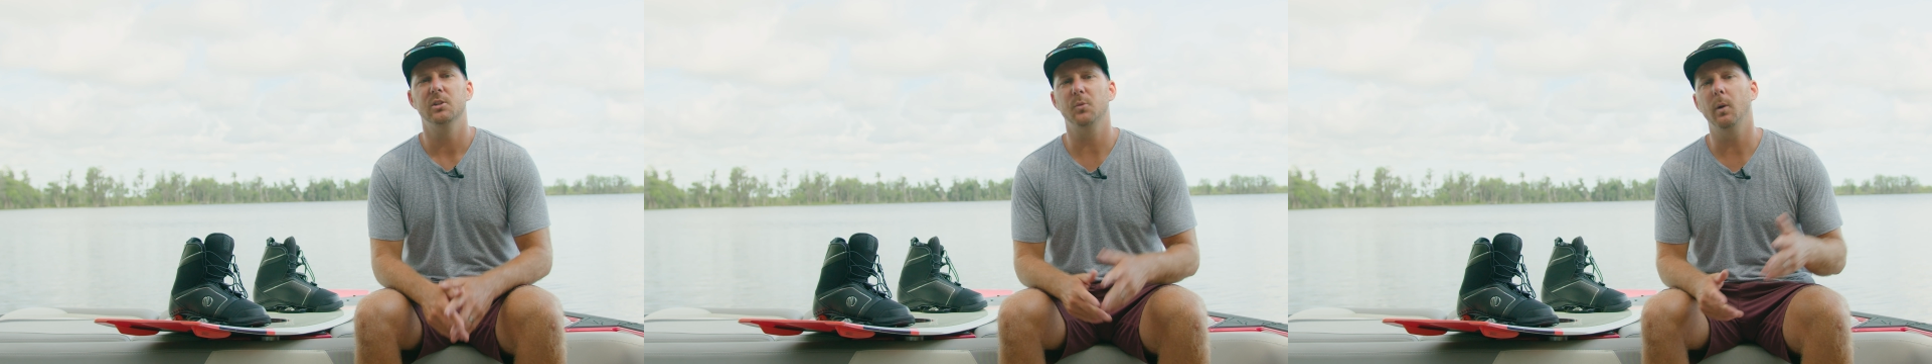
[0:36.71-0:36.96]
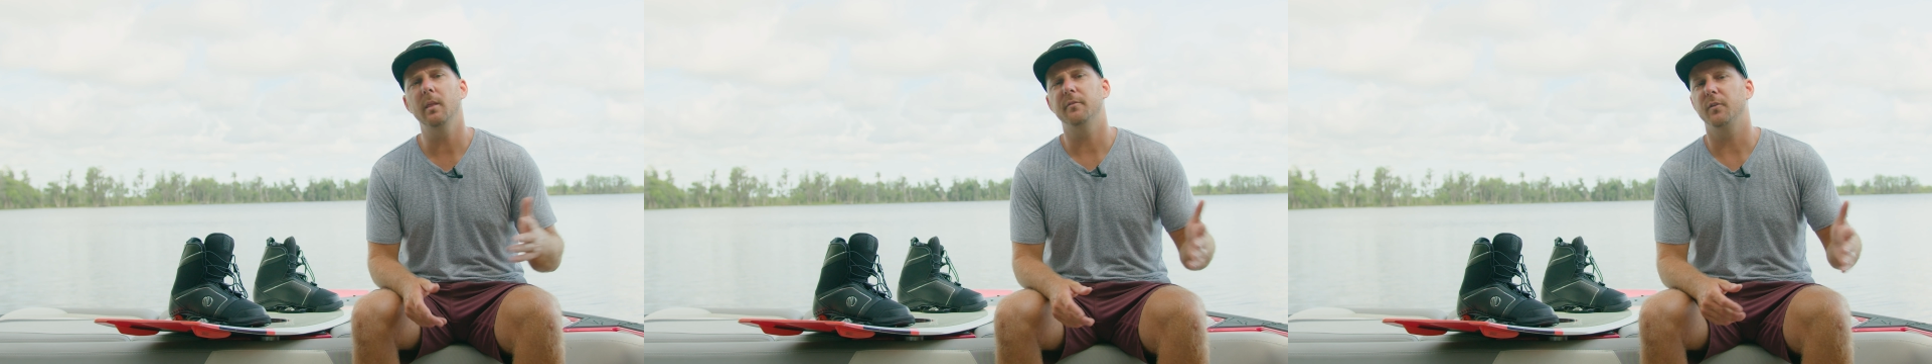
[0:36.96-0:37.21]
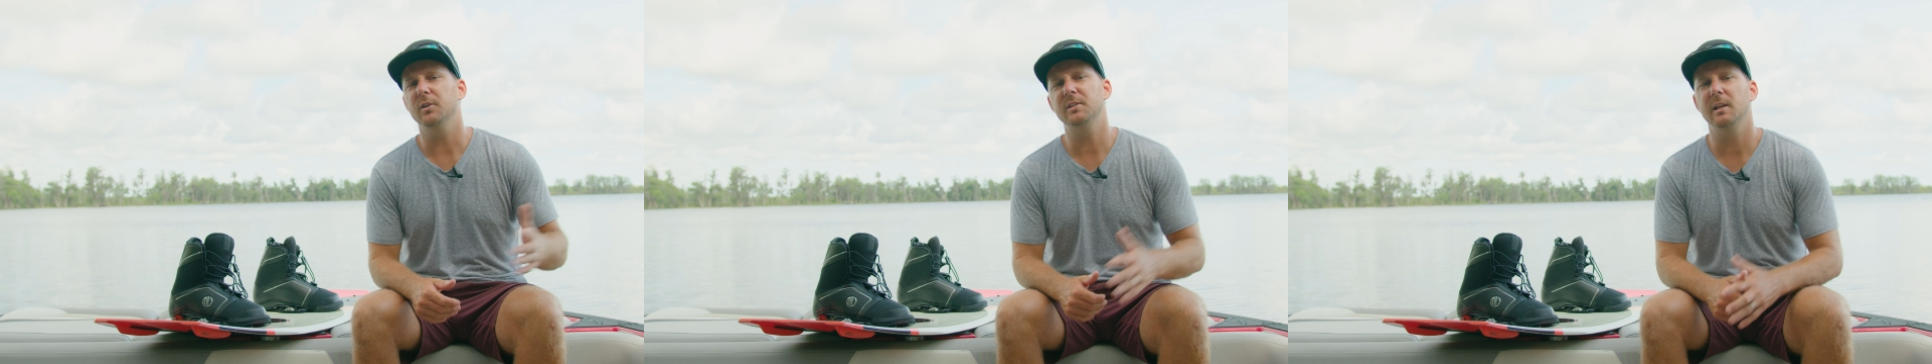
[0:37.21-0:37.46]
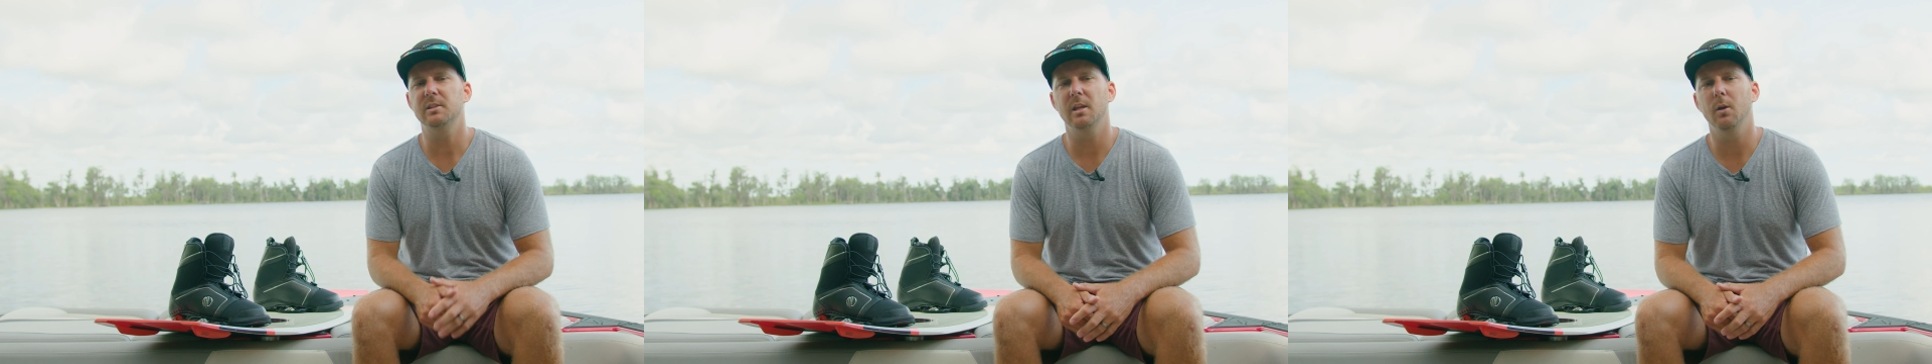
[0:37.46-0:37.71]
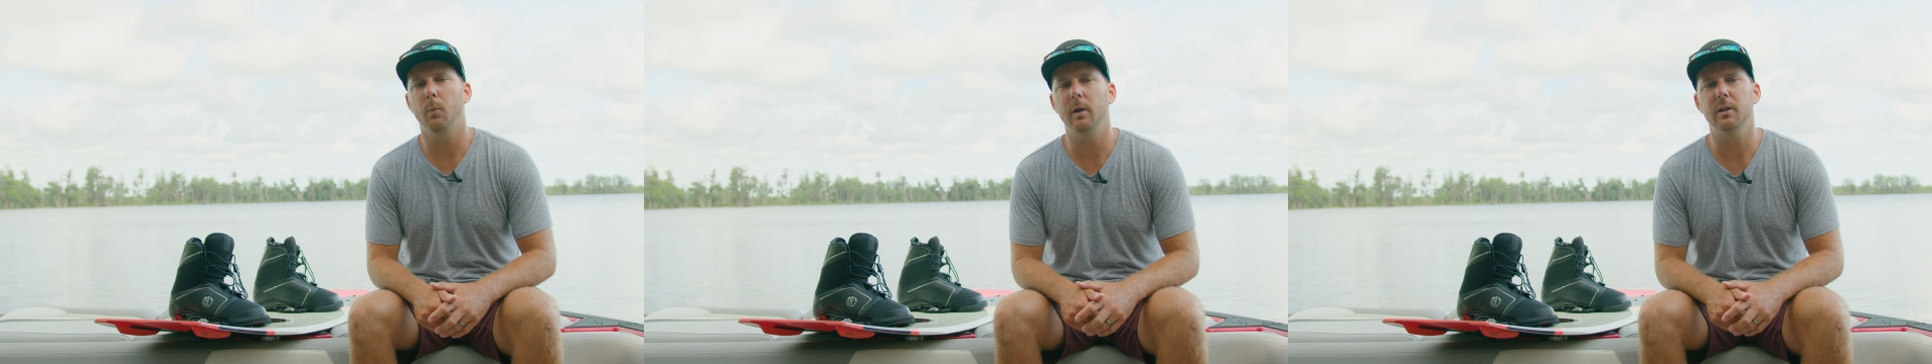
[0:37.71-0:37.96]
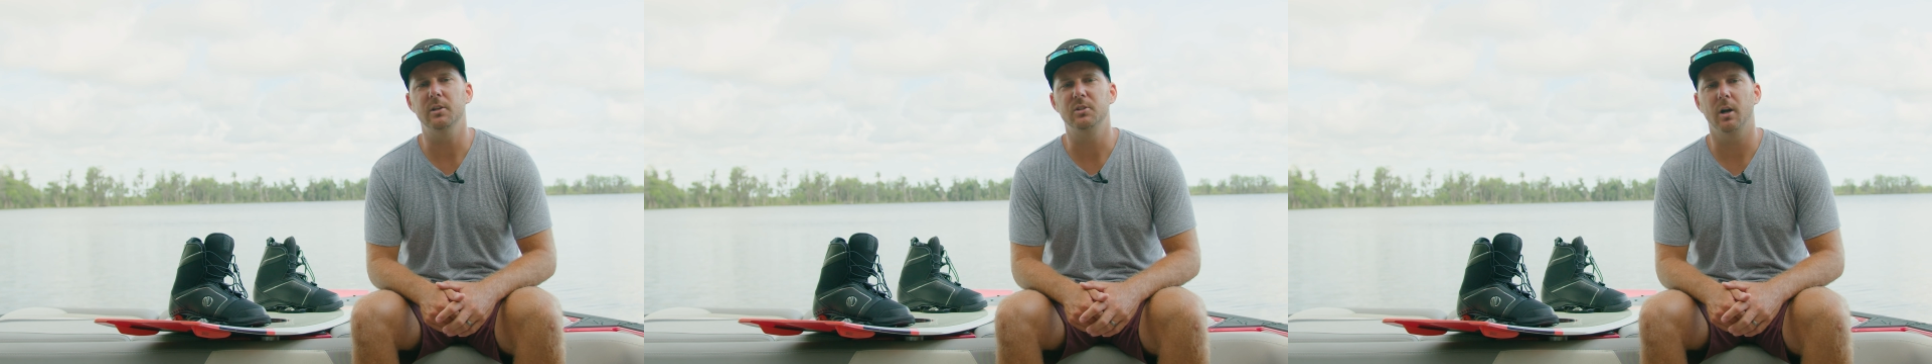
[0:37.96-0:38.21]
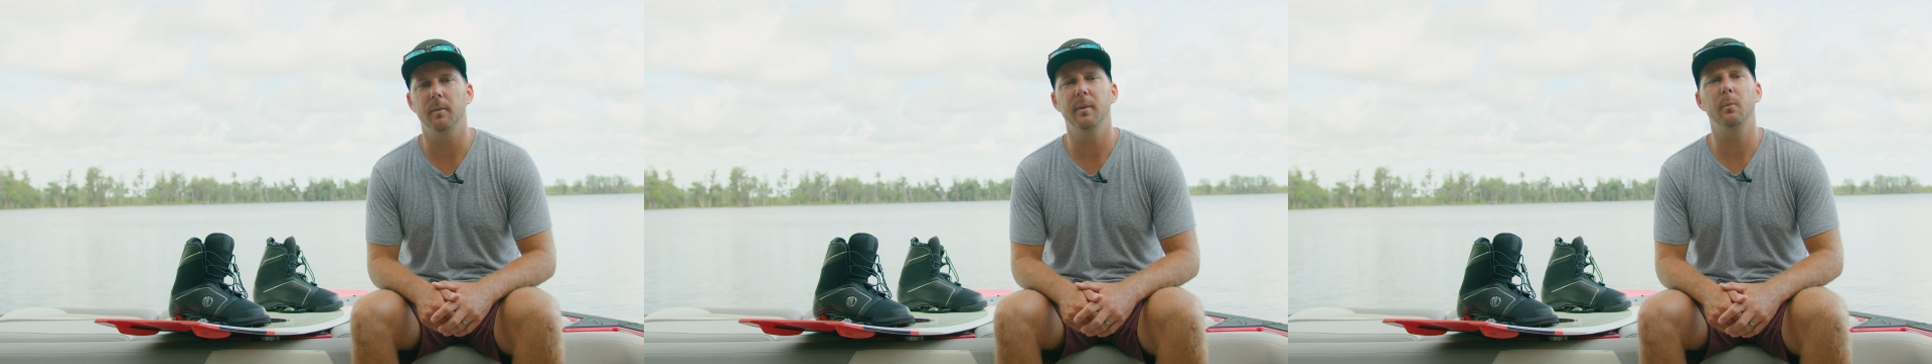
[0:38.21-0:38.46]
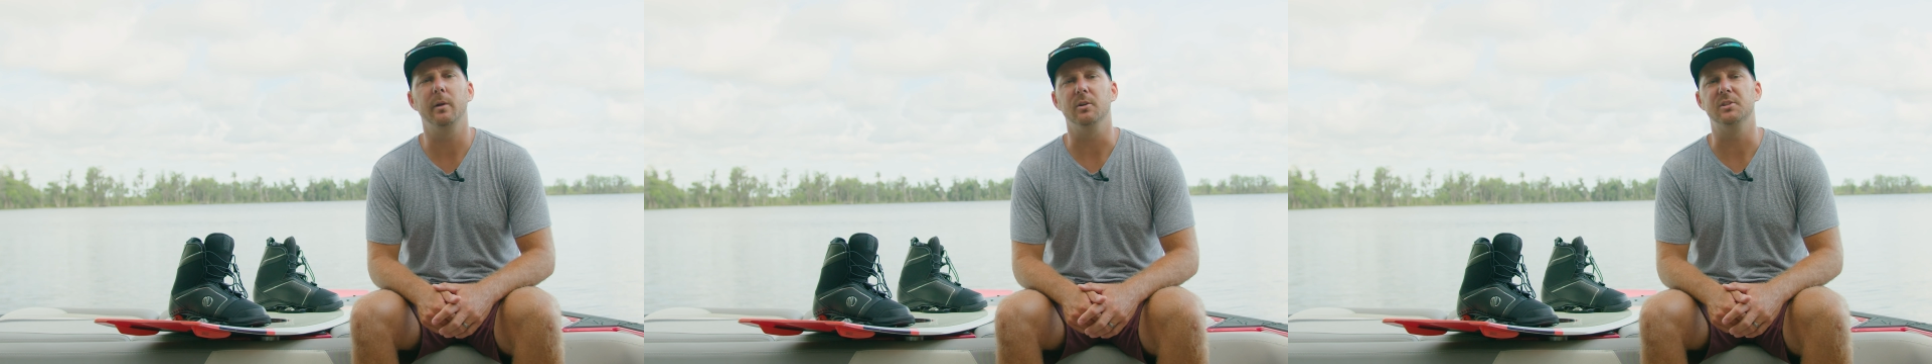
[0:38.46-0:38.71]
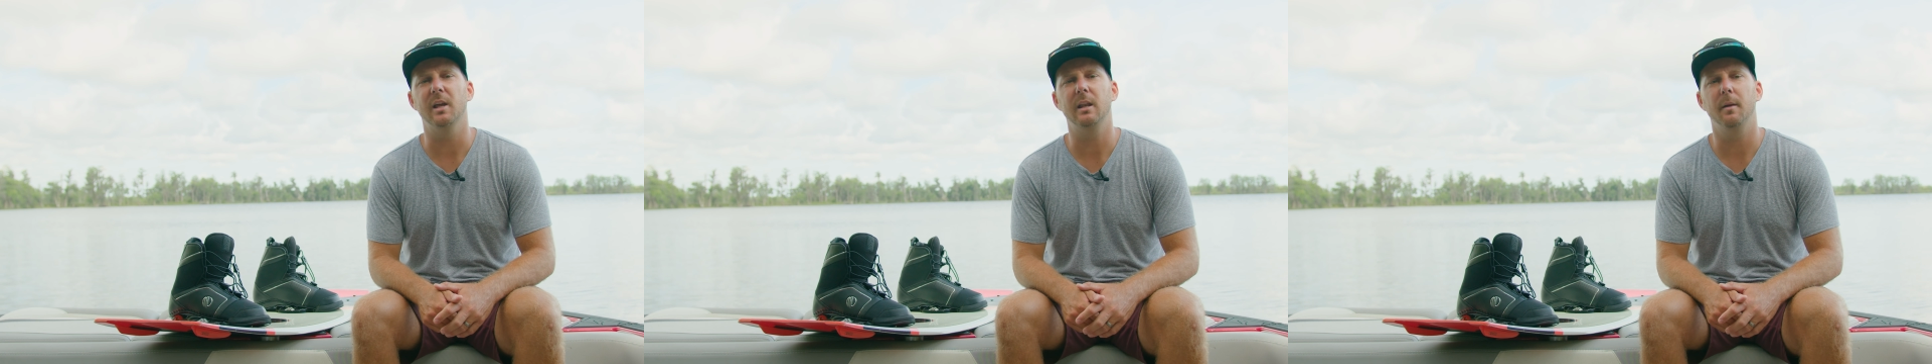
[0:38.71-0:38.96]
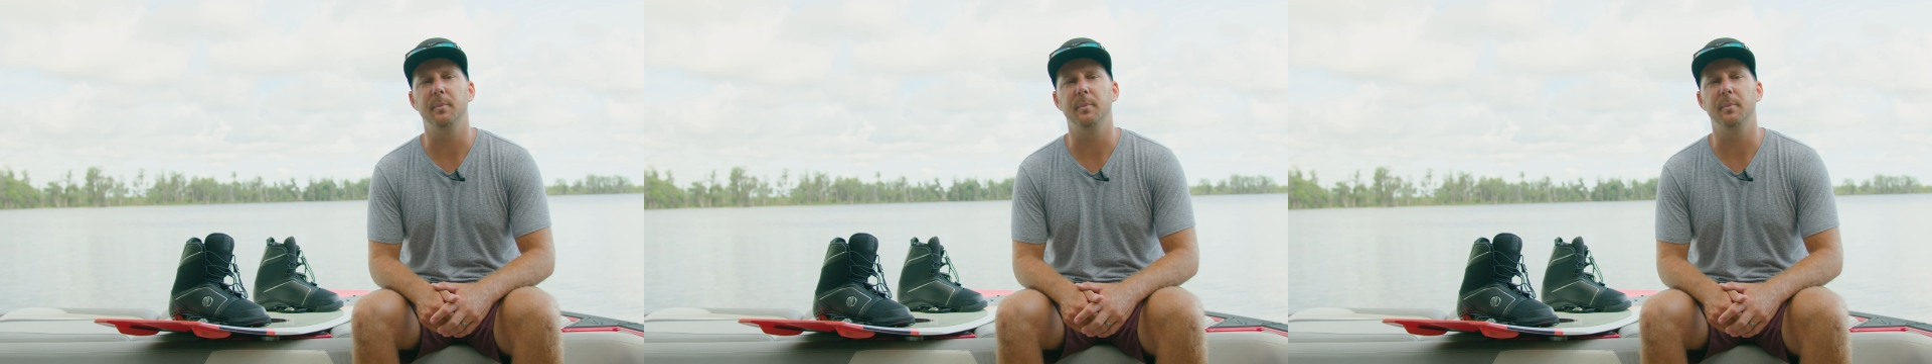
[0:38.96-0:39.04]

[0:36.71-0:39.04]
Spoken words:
So one of the first things that you want to determine when you're setting